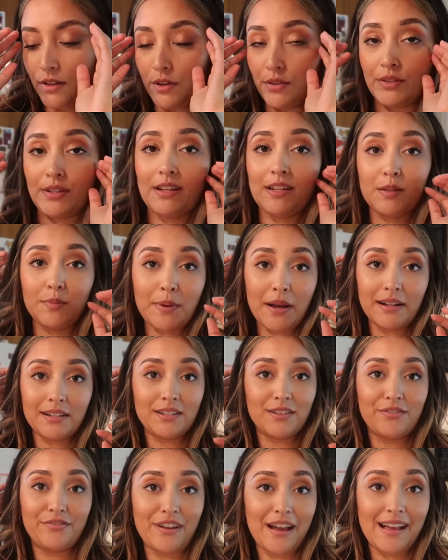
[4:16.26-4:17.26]
Jose is back
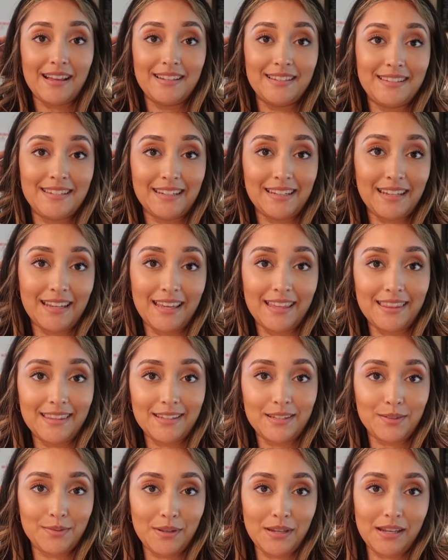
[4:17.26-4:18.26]
to fasting again
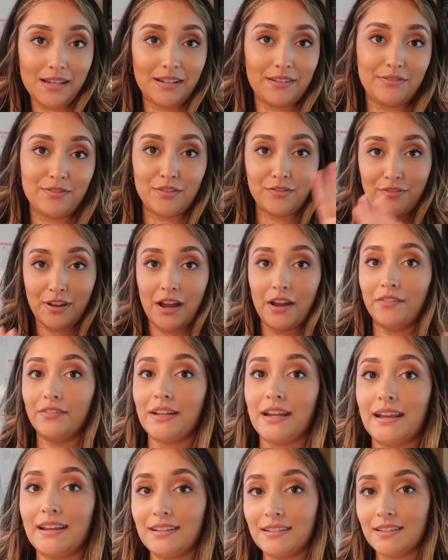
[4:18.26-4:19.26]
this week for 5
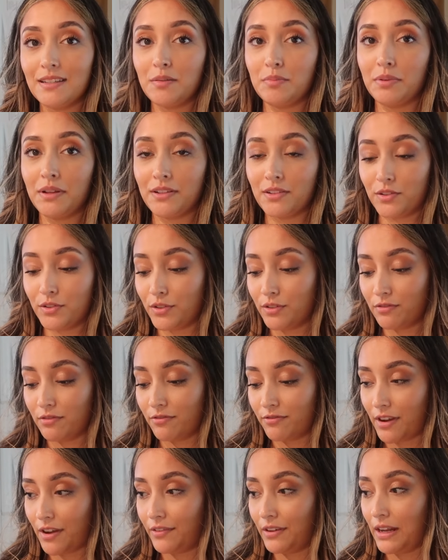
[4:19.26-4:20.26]
days. He plans on it for
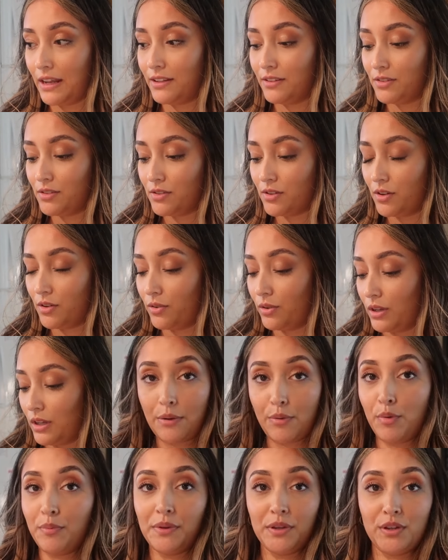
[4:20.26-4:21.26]
5 days, so I
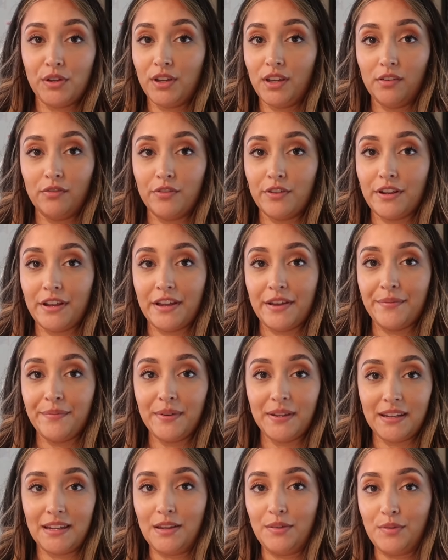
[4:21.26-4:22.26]
won't be cooking for him
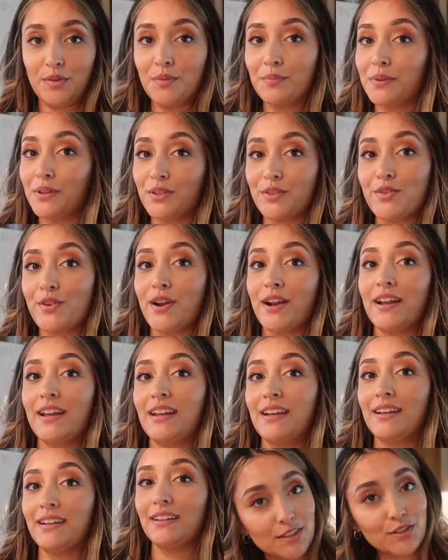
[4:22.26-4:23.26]
and he won't be
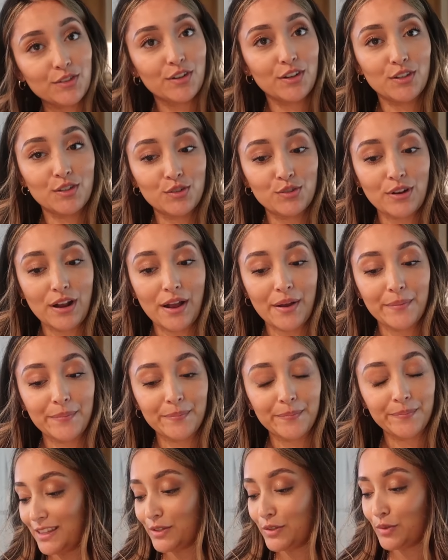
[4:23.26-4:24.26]
trying this crunch wrap.
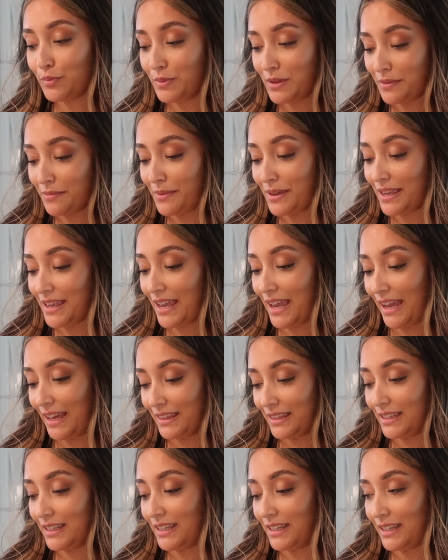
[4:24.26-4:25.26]
This will be me
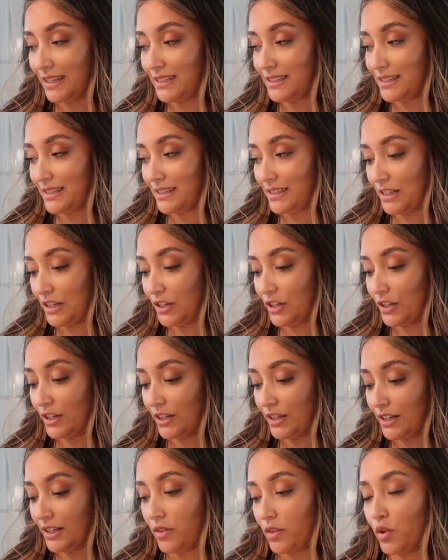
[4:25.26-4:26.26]
and the kids' dinner.